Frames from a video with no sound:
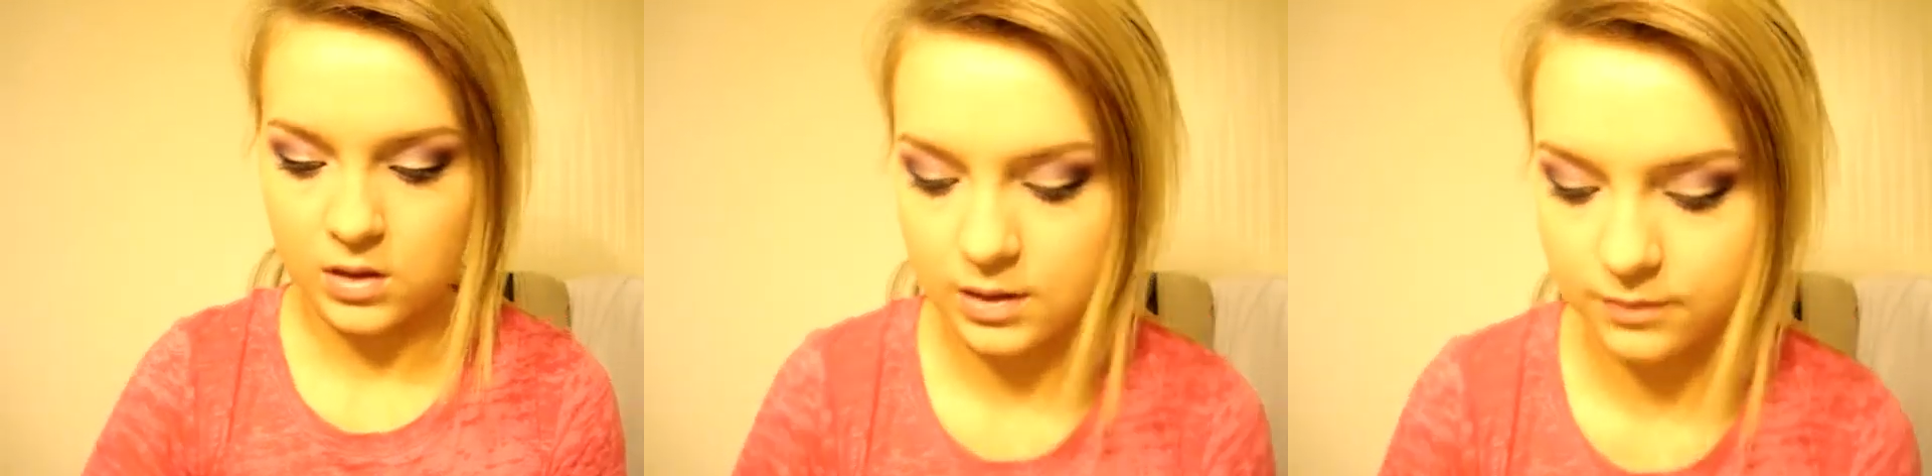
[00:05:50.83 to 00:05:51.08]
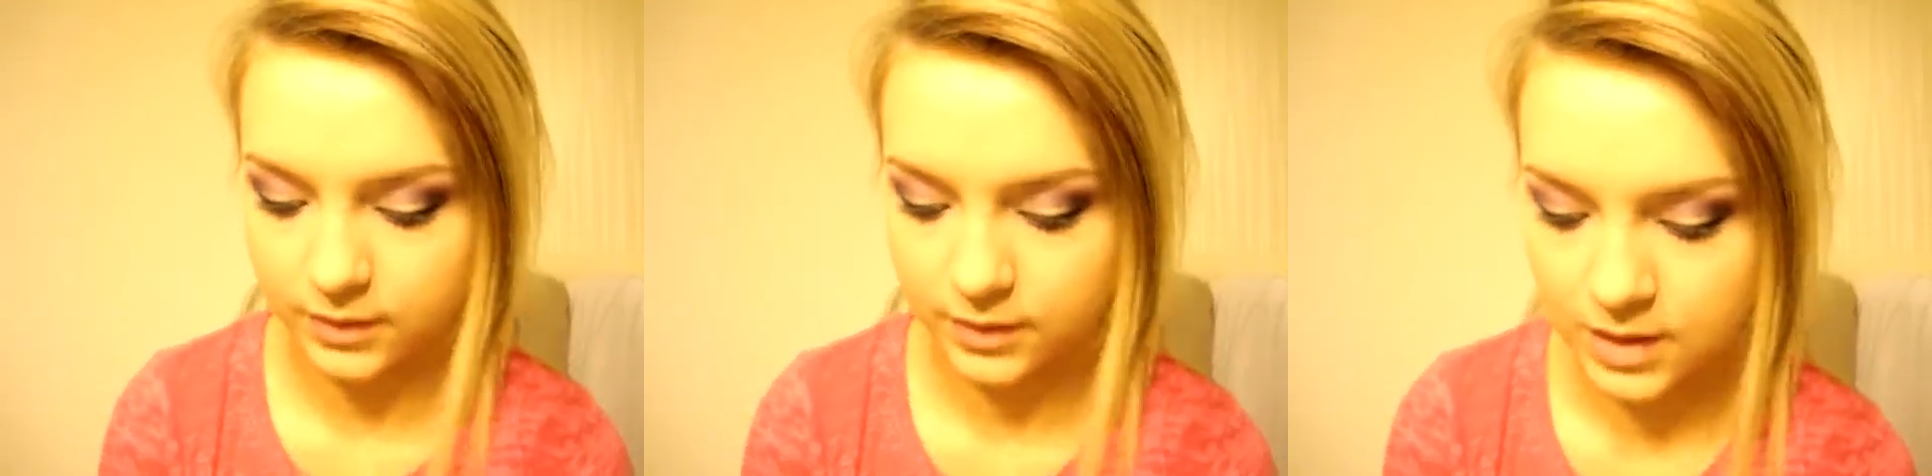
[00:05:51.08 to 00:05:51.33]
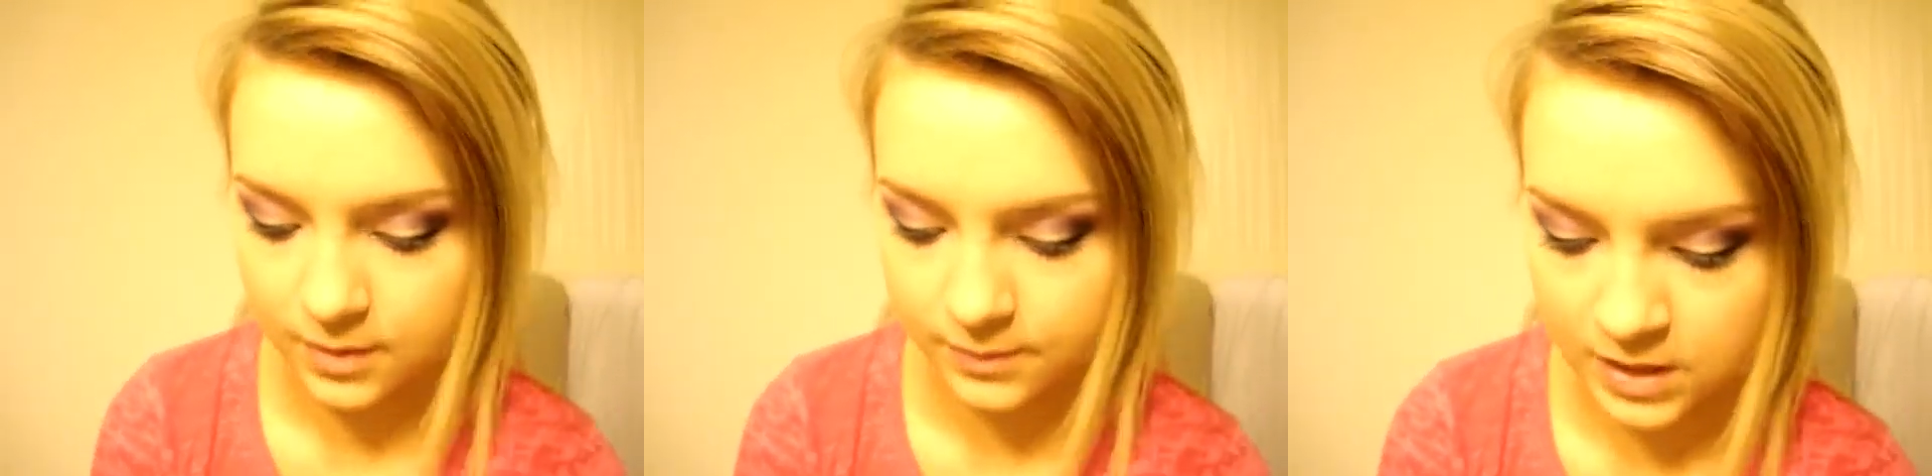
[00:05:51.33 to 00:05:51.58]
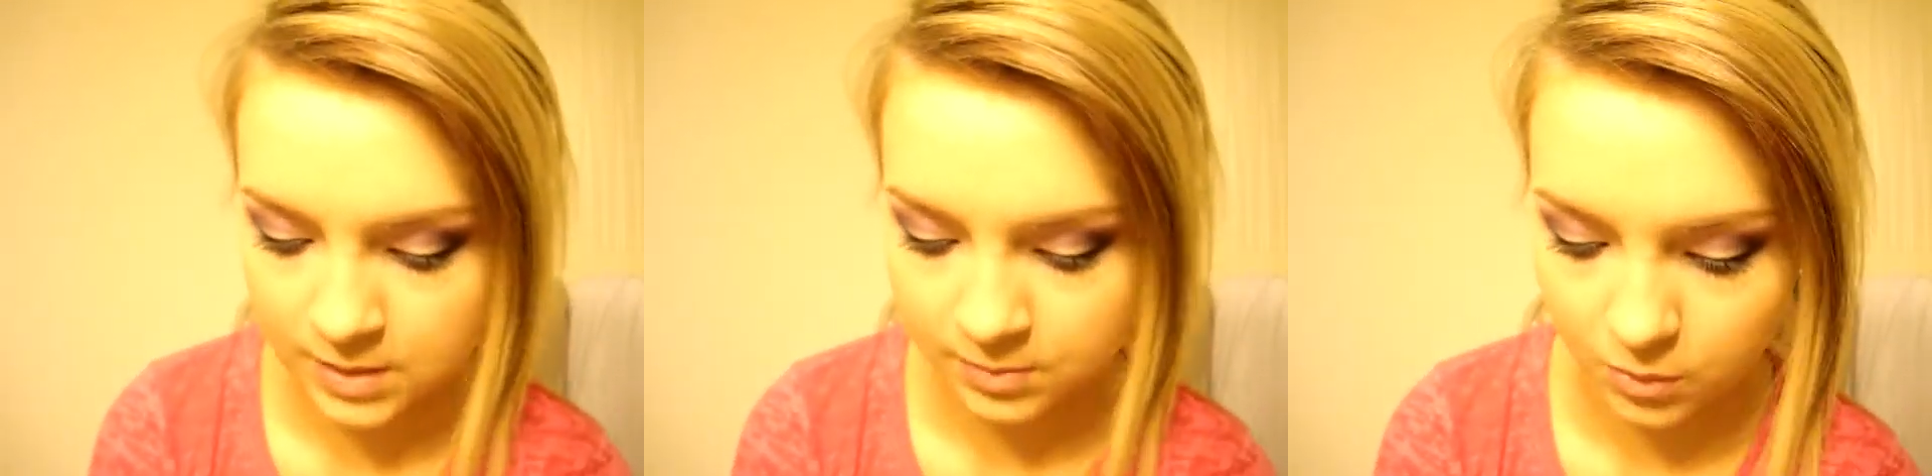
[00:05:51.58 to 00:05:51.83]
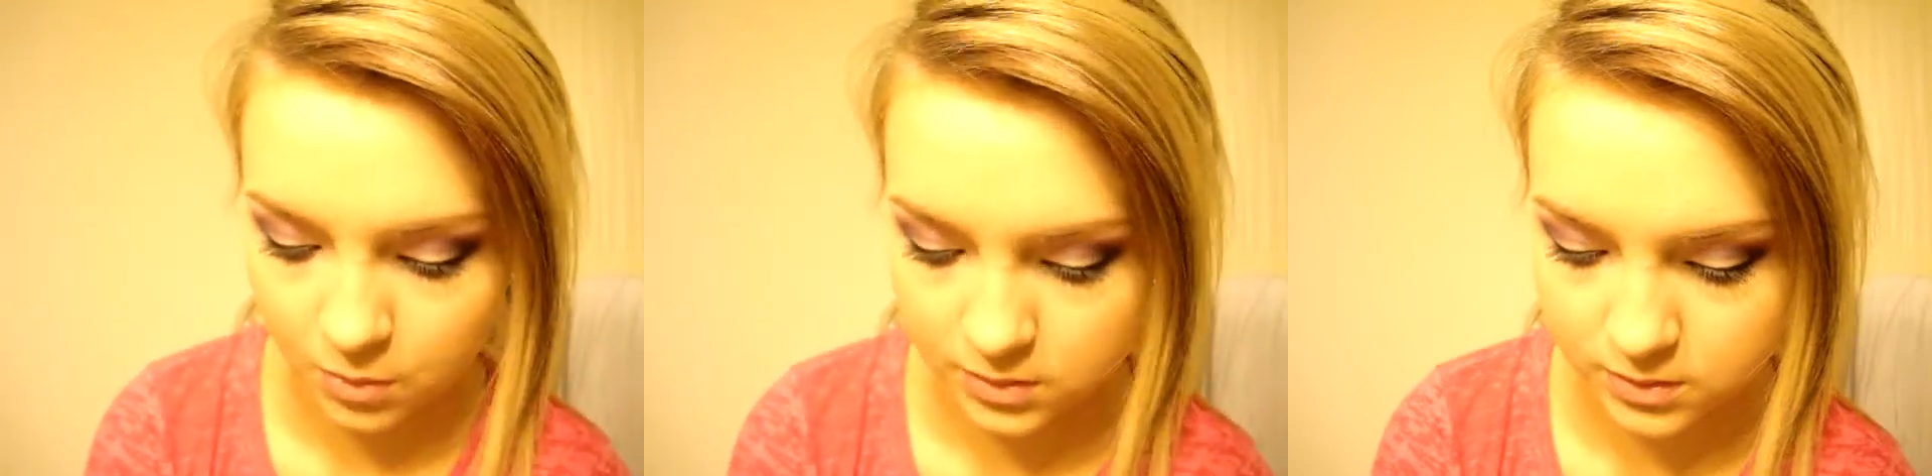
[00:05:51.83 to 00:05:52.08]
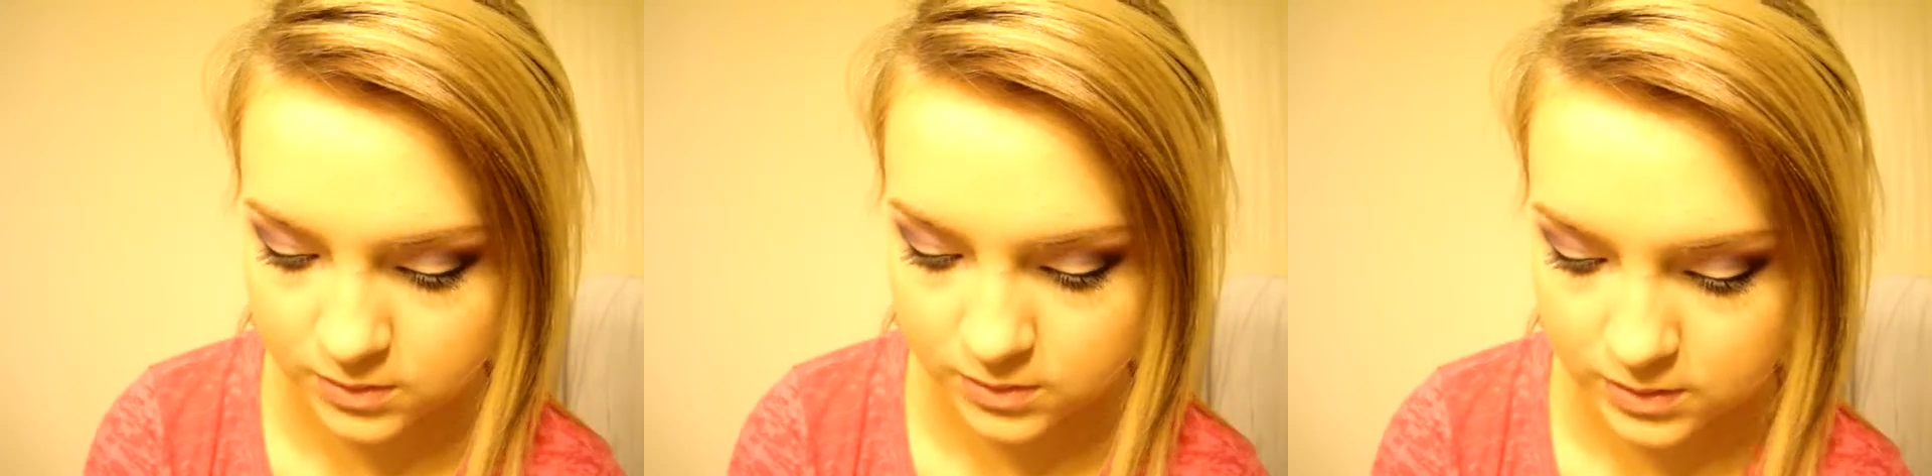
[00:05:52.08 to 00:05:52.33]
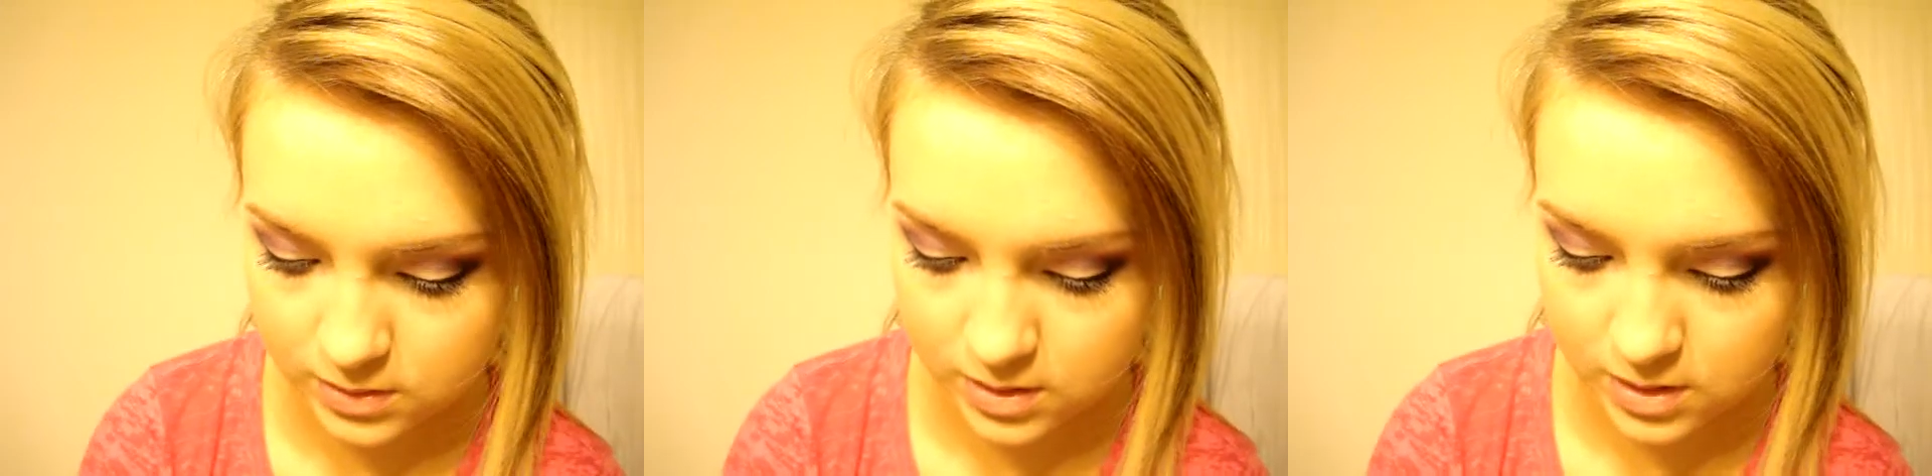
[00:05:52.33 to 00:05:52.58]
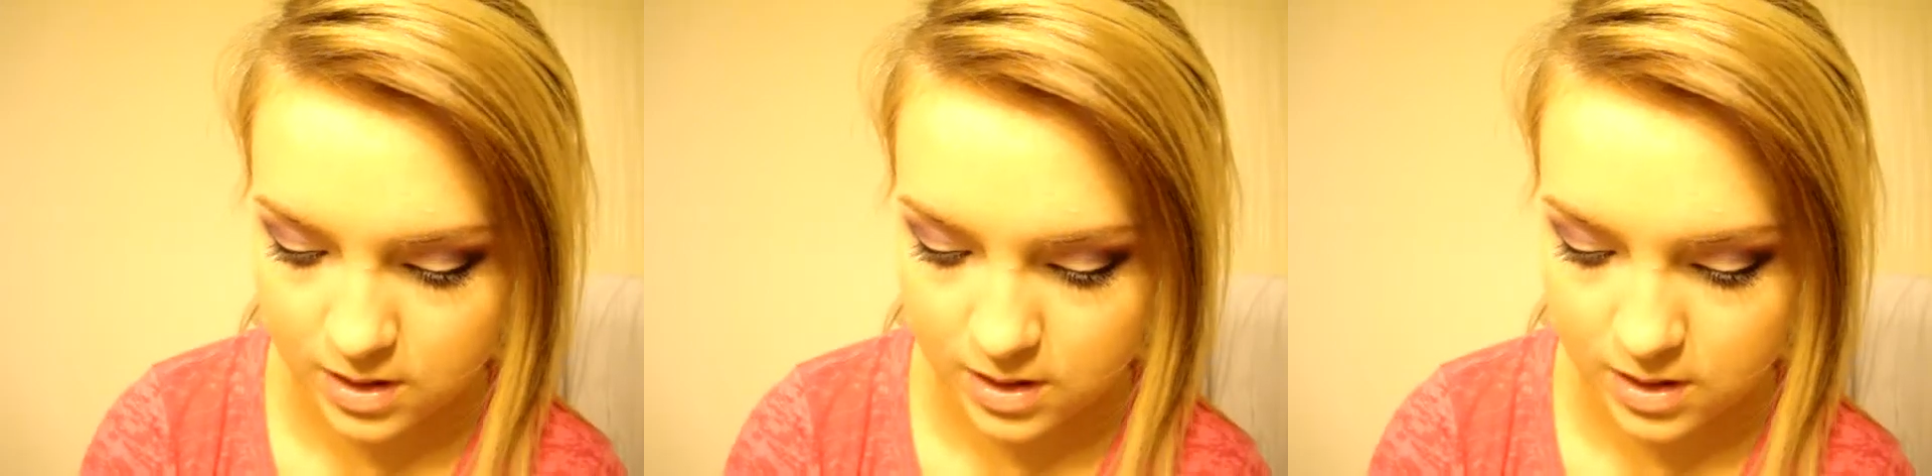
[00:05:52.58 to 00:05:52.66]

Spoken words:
It really helps keep the oils